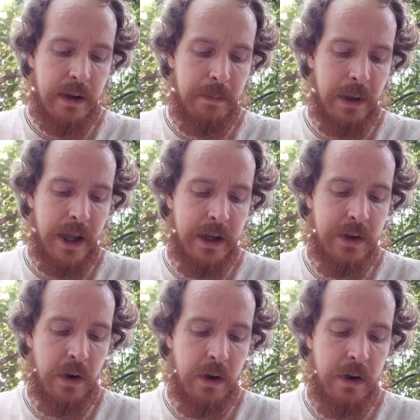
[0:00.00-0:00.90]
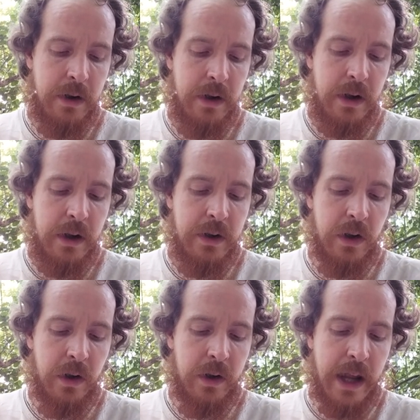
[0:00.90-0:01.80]
Blake turned to
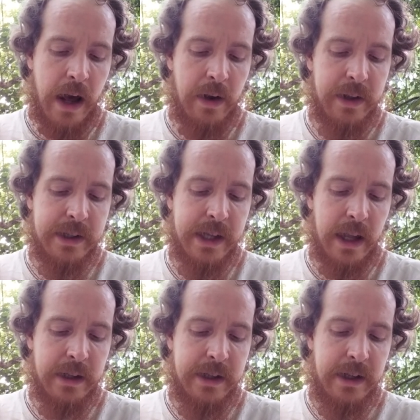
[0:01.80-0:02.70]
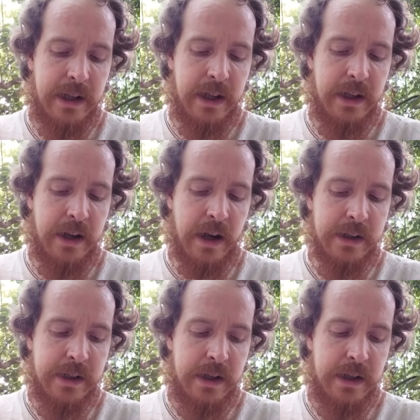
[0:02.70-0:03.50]
look down at the skeleton in the dust.